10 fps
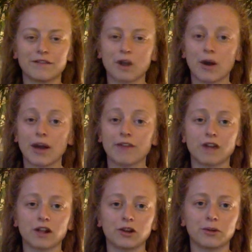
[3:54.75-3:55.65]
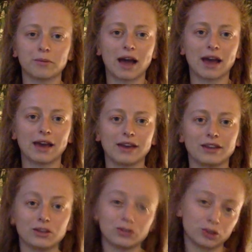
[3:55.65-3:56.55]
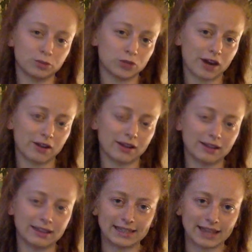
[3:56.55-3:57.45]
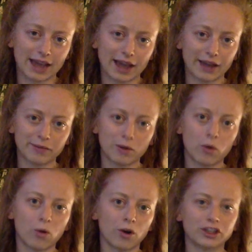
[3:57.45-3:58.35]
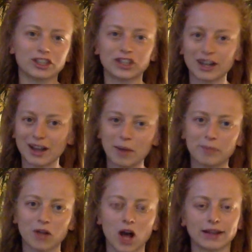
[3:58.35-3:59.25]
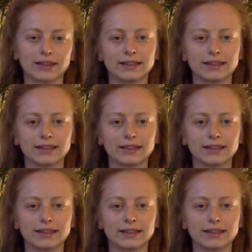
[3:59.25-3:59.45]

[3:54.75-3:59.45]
go ahead and follow my YouTube channel at Lindsay K, or just check out my blog at